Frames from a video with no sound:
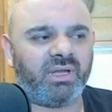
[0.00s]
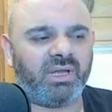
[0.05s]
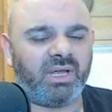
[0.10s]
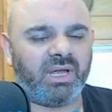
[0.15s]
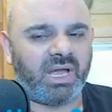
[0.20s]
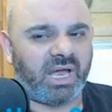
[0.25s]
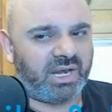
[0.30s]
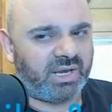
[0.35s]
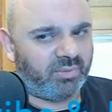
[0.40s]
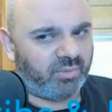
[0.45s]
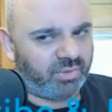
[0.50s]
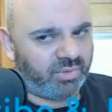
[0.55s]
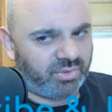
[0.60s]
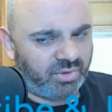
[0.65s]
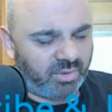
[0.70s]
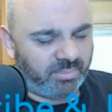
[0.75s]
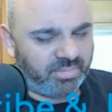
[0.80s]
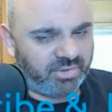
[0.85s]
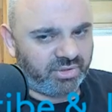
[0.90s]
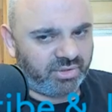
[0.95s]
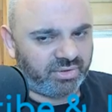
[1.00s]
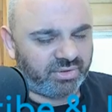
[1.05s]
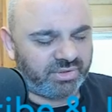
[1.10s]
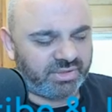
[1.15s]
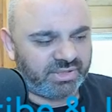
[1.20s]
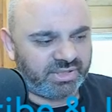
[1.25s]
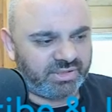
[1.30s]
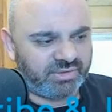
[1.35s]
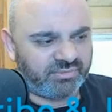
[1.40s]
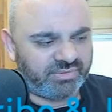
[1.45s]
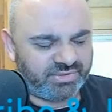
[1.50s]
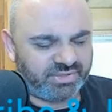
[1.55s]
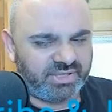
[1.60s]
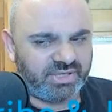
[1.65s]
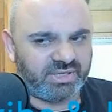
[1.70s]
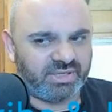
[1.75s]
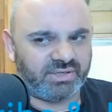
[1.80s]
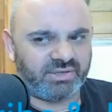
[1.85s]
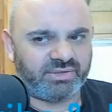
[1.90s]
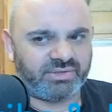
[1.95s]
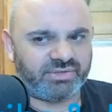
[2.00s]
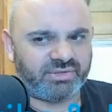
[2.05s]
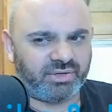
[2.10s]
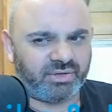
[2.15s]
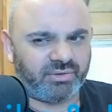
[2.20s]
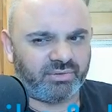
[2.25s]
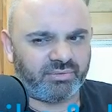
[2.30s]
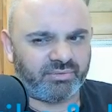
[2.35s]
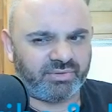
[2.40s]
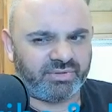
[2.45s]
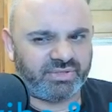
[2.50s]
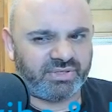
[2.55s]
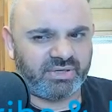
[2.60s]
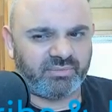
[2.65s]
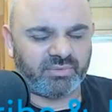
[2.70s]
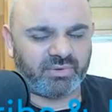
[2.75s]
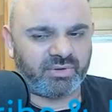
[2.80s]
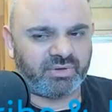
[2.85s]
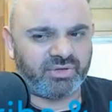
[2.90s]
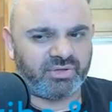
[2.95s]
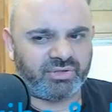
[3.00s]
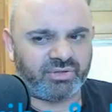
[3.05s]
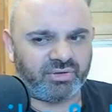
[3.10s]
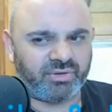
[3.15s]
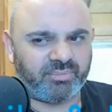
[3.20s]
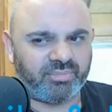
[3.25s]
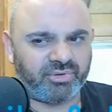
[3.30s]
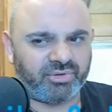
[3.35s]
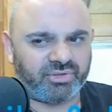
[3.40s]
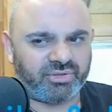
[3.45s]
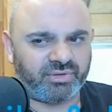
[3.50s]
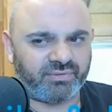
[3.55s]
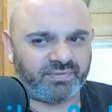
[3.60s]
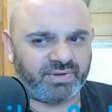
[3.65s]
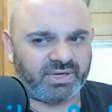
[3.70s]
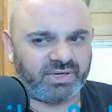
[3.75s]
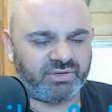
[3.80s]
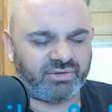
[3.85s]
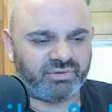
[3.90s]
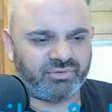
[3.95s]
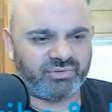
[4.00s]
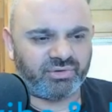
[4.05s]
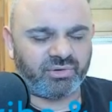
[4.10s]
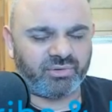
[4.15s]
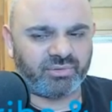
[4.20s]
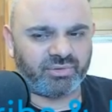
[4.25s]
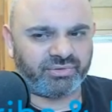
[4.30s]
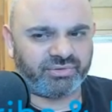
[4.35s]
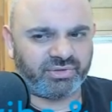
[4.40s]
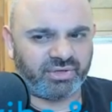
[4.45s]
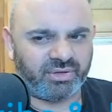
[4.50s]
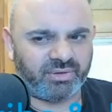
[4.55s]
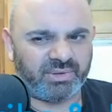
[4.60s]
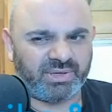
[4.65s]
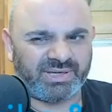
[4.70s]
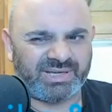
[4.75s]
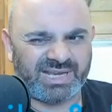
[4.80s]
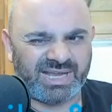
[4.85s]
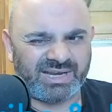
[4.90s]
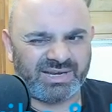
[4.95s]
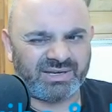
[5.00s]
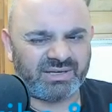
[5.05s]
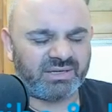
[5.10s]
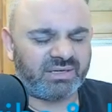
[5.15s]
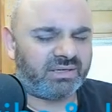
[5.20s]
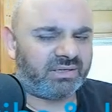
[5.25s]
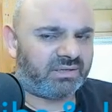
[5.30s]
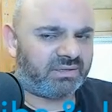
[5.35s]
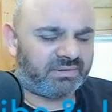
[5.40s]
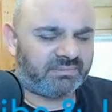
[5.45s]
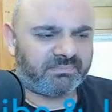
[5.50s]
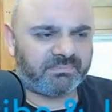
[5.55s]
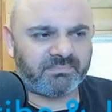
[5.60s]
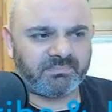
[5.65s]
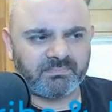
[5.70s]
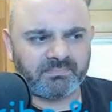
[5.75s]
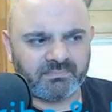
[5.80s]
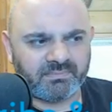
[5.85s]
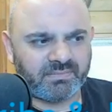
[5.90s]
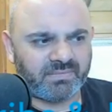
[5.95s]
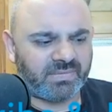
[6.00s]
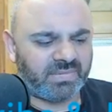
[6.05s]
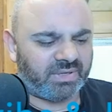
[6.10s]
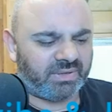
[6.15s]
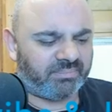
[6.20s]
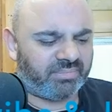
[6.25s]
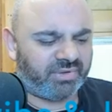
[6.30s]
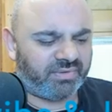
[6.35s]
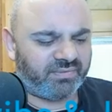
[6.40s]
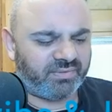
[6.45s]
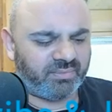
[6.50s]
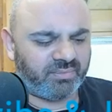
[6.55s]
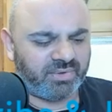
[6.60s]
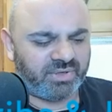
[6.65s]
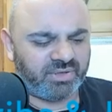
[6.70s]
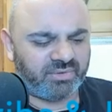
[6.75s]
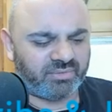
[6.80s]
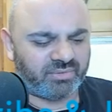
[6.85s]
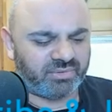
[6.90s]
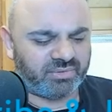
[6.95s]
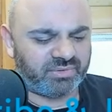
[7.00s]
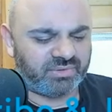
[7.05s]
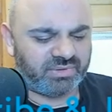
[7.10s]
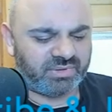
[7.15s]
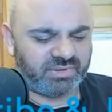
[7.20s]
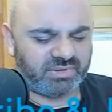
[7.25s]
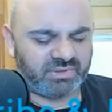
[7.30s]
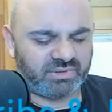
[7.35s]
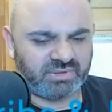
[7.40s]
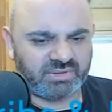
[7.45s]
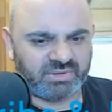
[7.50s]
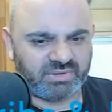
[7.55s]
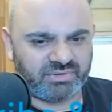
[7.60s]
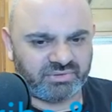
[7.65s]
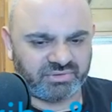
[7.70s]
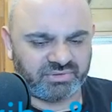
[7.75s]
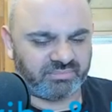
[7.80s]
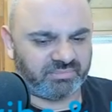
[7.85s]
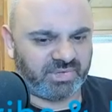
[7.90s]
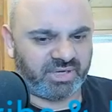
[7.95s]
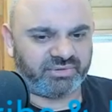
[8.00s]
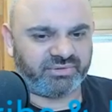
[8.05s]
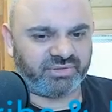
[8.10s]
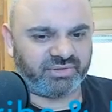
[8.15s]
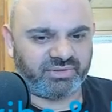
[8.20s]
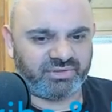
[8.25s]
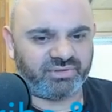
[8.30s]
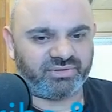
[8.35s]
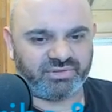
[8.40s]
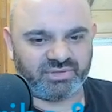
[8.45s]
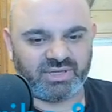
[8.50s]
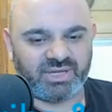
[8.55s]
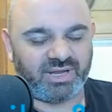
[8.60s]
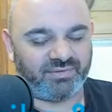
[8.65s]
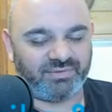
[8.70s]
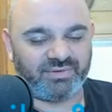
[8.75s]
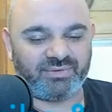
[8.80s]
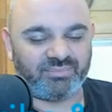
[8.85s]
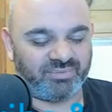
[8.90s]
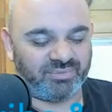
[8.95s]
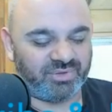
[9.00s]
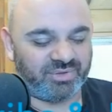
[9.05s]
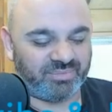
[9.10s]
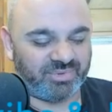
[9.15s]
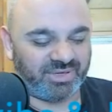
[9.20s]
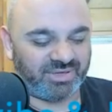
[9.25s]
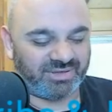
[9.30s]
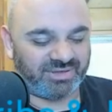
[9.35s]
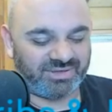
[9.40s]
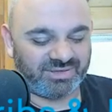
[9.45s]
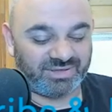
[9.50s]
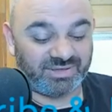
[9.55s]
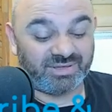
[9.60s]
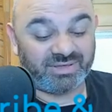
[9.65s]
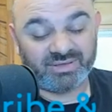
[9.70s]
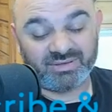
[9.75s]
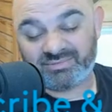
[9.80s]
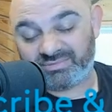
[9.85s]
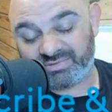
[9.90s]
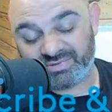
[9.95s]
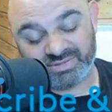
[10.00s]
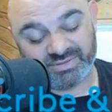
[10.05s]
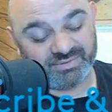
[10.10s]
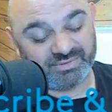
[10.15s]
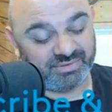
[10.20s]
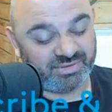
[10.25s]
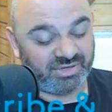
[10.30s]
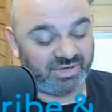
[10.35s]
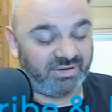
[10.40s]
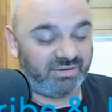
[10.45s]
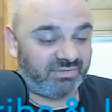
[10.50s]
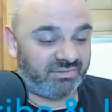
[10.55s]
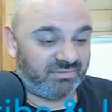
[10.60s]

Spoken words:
And it will not be on the receipt. So the receipt will only show the purchase of a controller. So again, bit of a weird one. Doesn't matter, he should still have his money back. Okay.